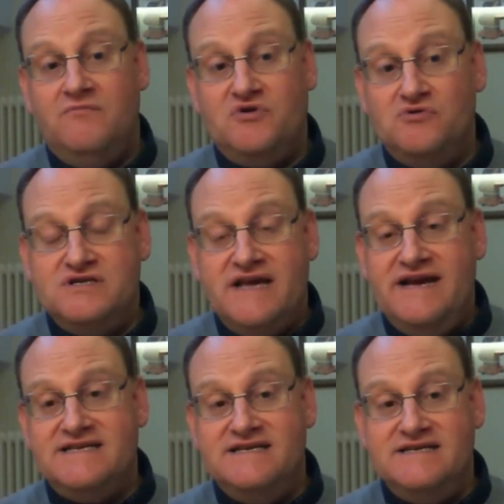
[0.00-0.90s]

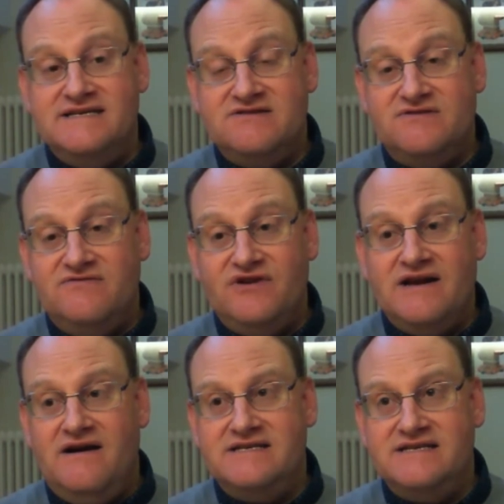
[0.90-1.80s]
processes
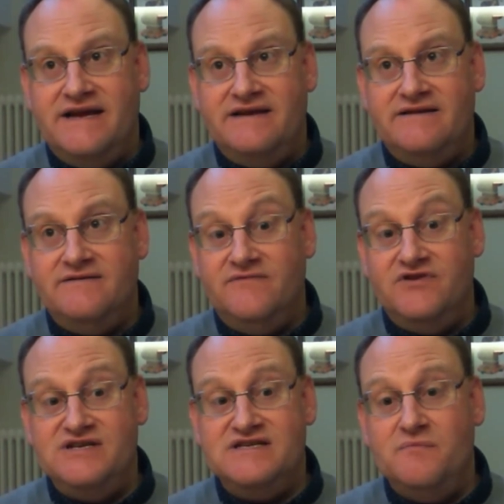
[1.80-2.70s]
regarding the
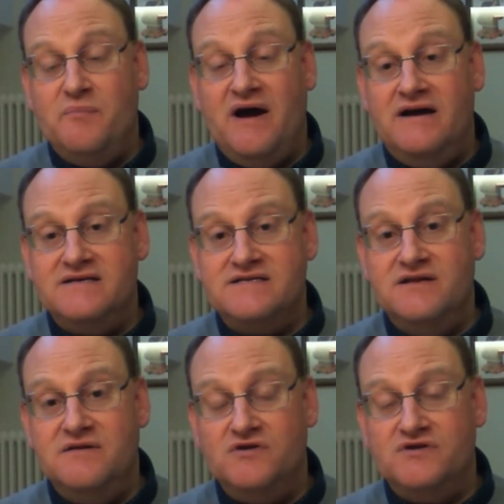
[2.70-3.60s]
recent past and
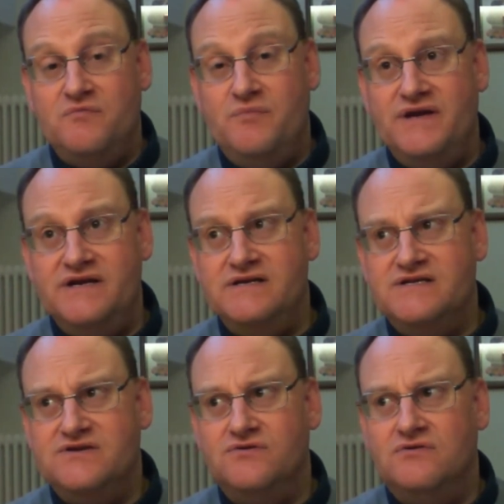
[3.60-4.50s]
the modern period.
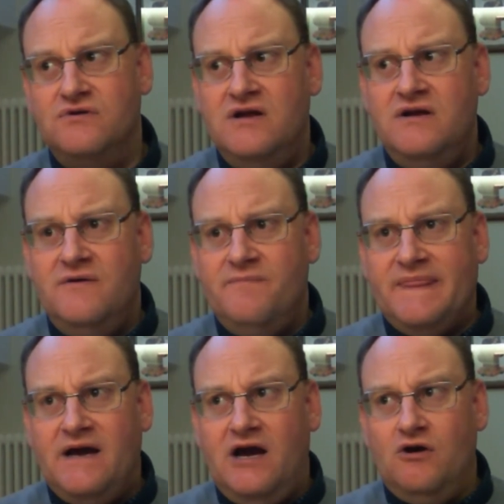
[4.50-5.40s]
So
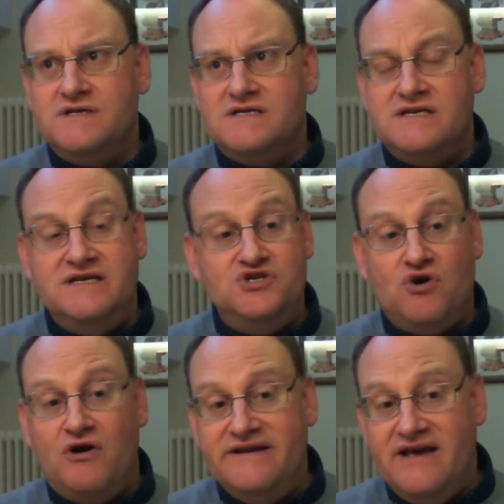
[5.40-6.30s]
I always
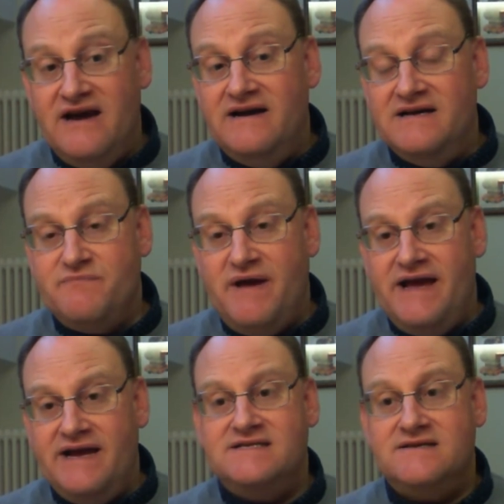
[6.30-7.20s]
enjoyed that
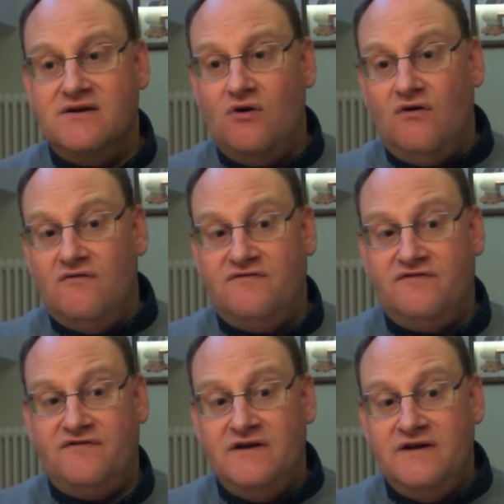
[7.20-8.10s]
aspect of
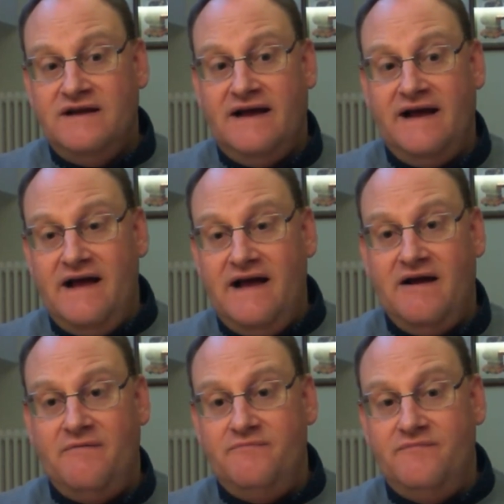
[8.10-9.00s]

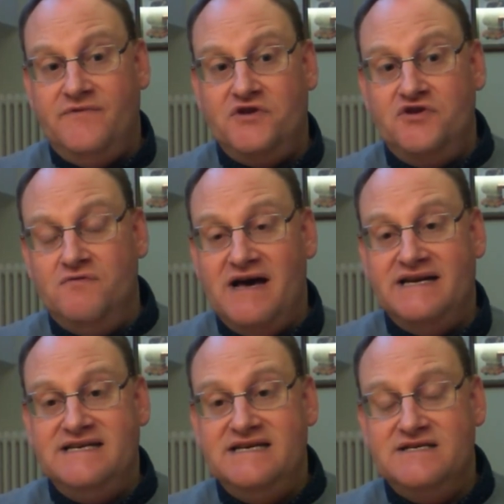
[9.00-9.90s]
the
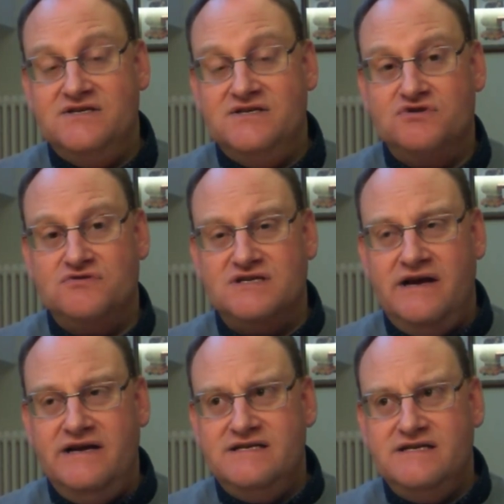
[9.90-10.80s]
humanities and social
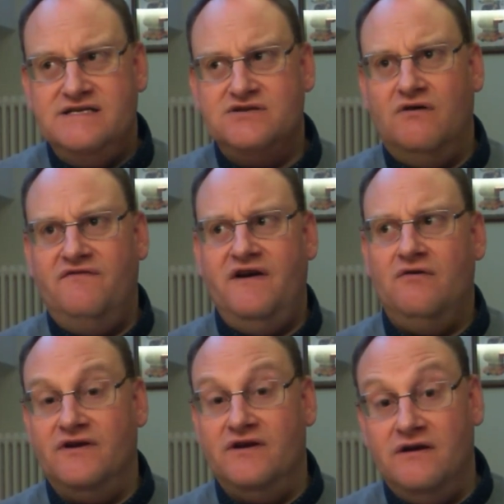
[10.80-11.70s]
sciences. So I
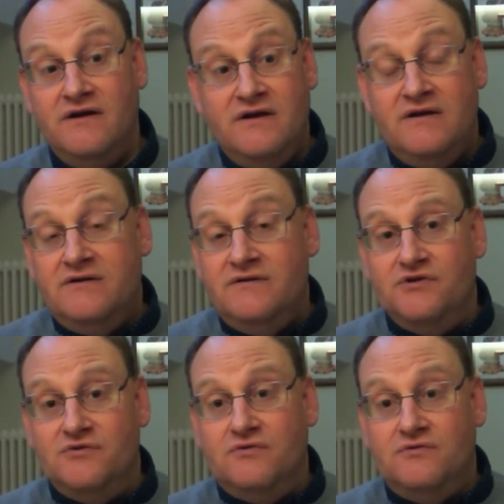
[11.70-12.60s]
felt that,
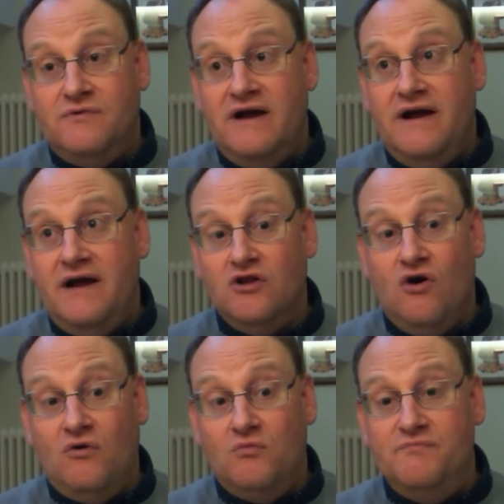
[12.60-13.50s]

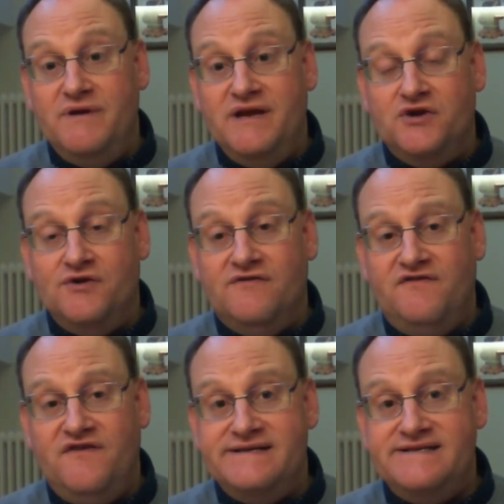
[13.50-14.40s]
law would be a good
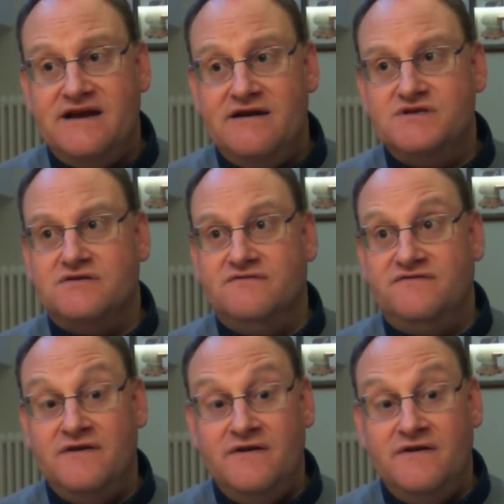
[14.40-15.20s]
fit in terms of